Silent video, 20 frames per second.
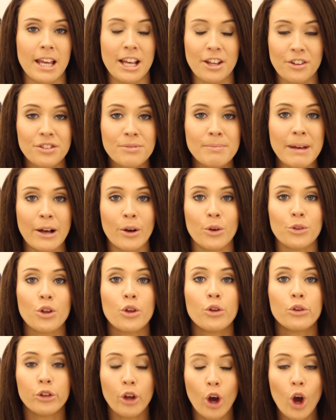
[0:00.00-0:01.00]
It smells
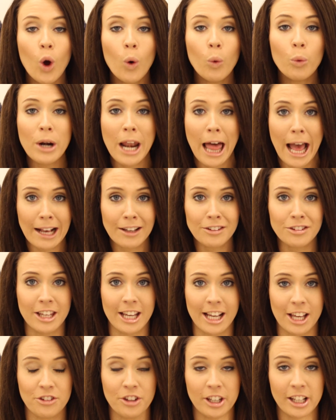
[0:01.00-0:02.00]
so
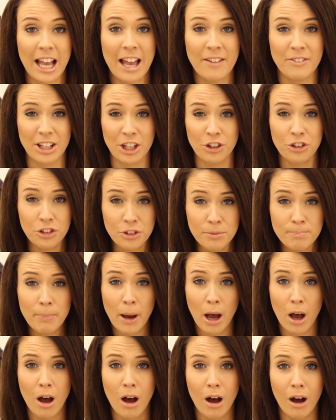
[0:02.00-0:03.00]
relaxing. It's like having a
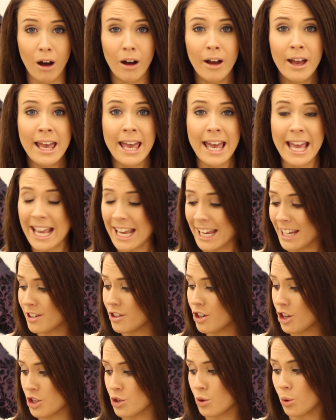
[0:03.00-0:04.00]
spa
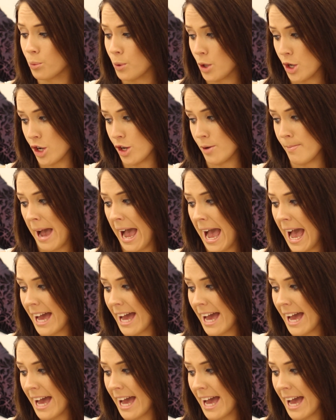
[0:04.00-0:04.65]
in your room.